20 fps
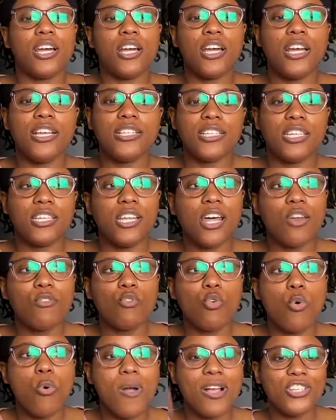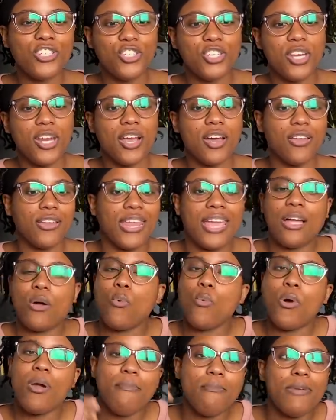is a lot of questioning on like
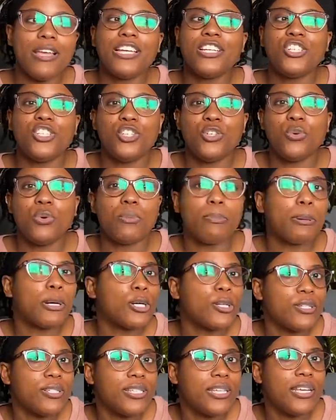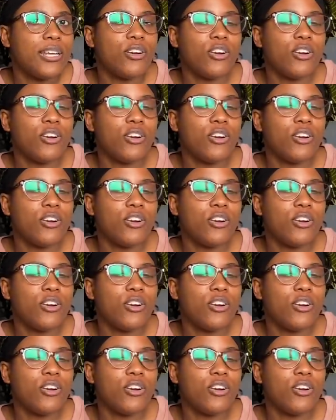what makes you a person